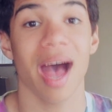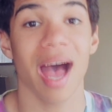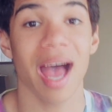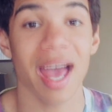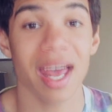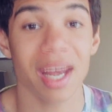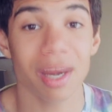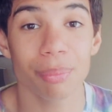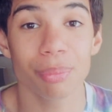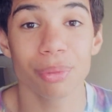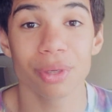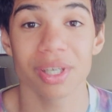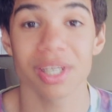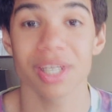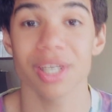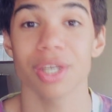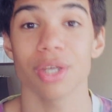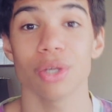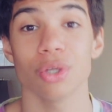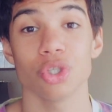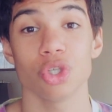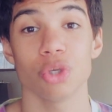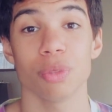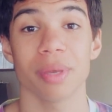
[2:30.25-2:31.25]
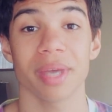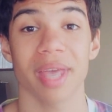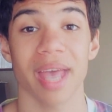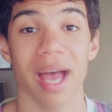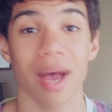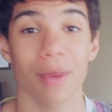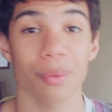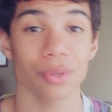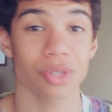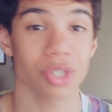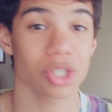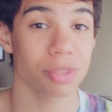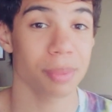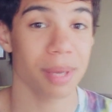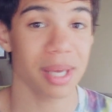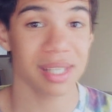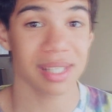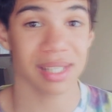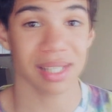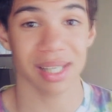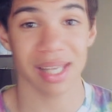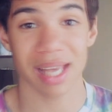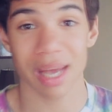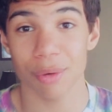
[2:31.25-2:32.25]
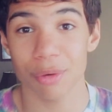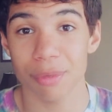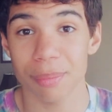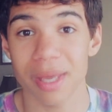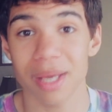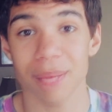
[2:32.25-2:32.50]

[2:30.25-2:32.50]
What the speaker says: I had a Britney YouTube account, which is basically I would